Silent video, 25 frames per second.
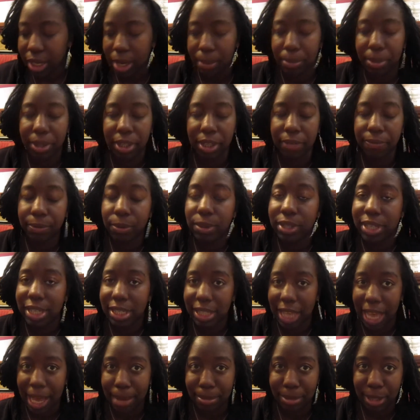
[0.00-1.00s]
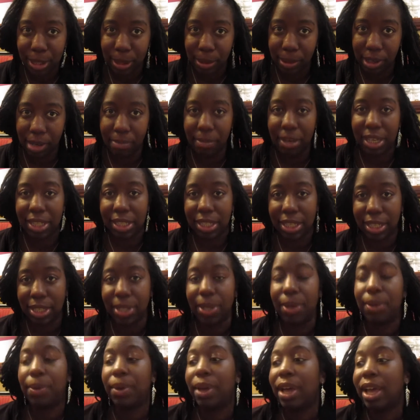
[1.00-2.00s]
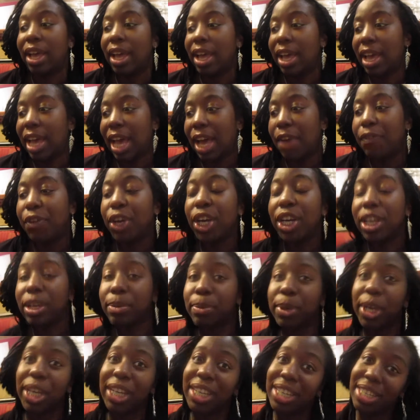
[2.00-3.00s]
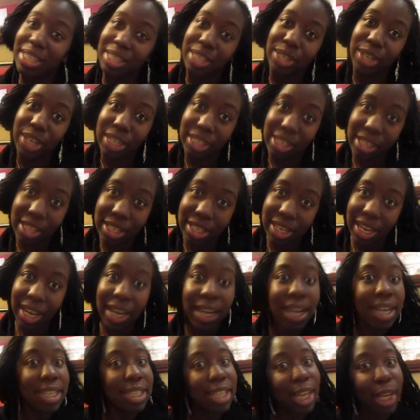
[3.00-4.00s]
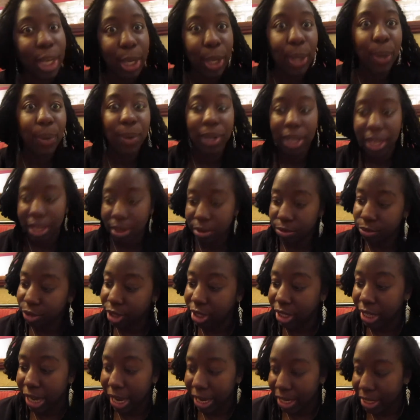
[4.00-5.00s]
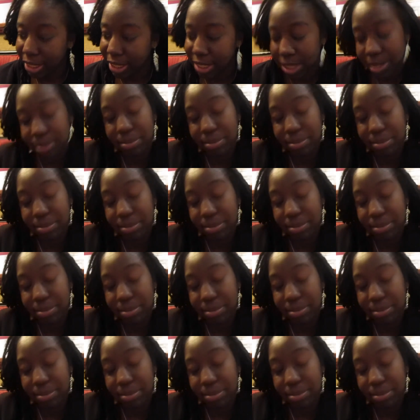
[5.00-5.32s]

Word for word: but their food tastes absolutely amazing. So I figured it'd be a good start to the day because I know he really likes